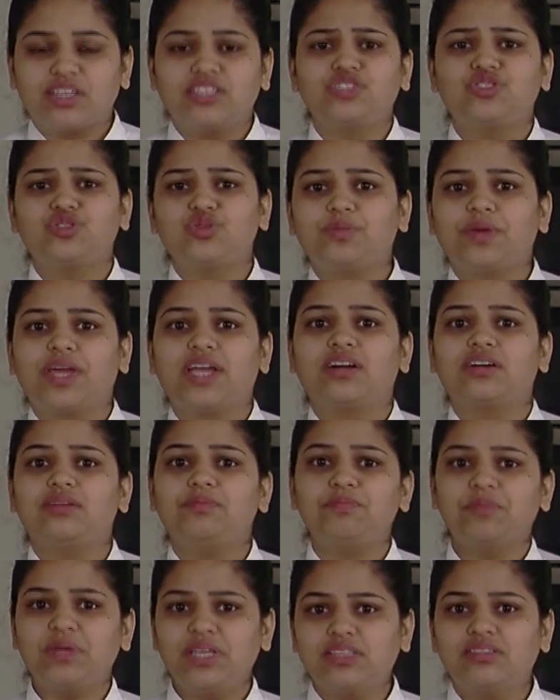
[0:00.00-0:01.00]
is to make a
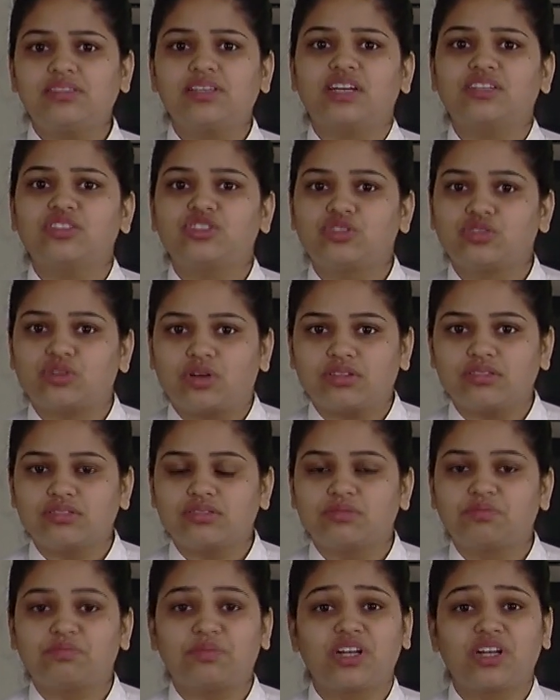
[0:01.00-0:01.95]
pizza sauce,